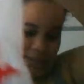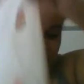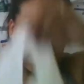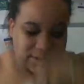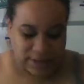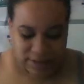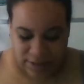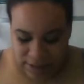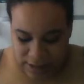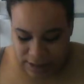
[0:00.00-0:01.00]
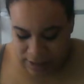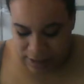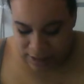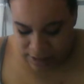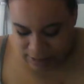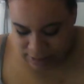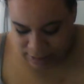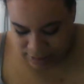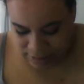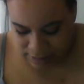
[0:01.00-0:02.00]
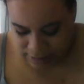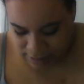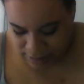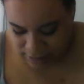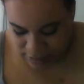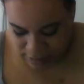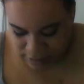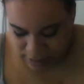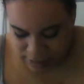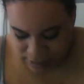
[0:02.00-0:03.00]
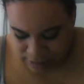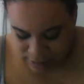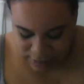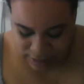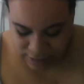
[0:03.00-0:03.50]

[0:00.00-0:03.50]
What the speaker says: Nobody speaks.